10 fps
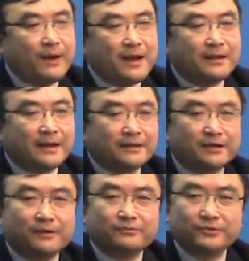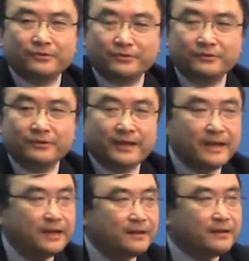1 and the top 2,
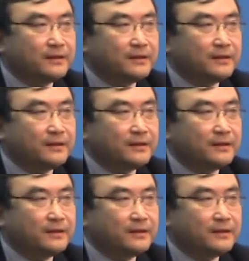they